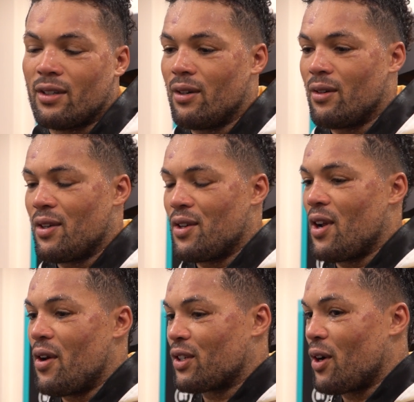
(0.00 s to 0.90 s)
So, you
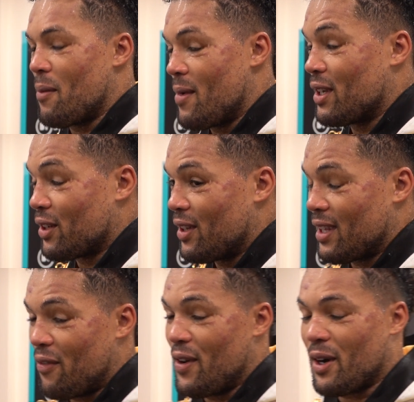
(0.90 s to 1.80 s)
know, he's
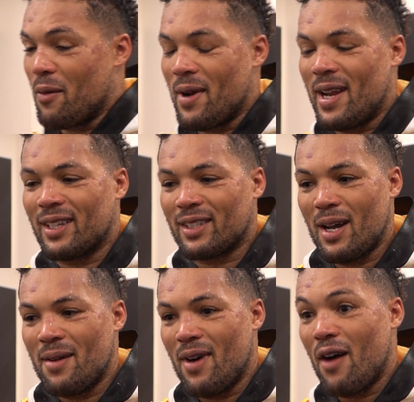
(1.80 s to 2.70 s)
definitely got plenty of
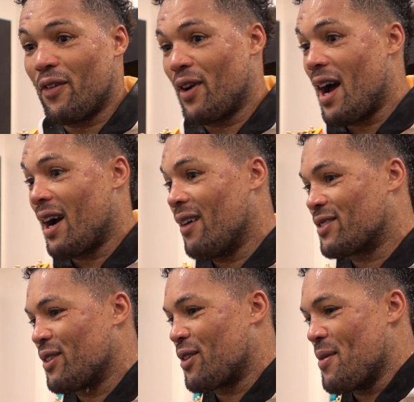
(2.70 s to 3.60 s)
time. I feel like I've
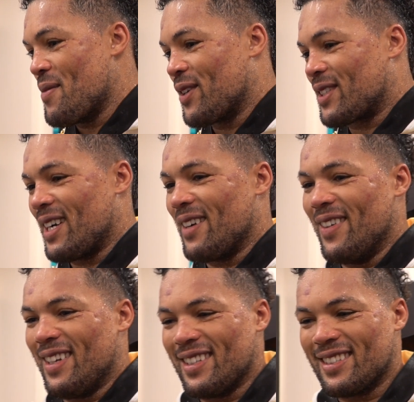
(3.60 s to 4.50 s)
still got more
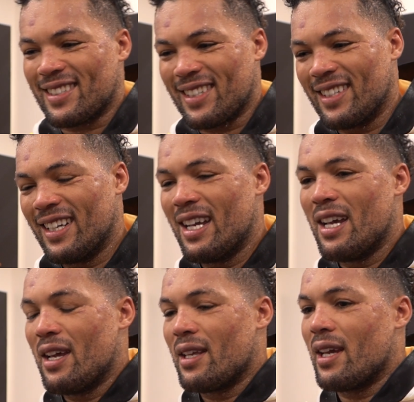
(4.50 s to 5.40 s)
time. So,
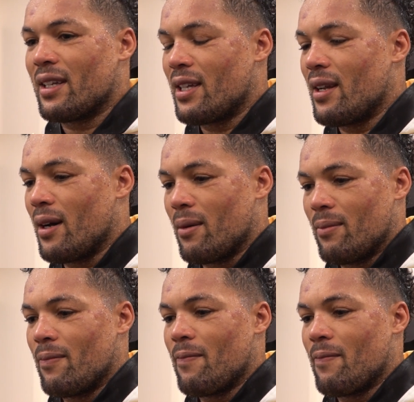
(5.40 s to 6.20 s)
yeah, chin up.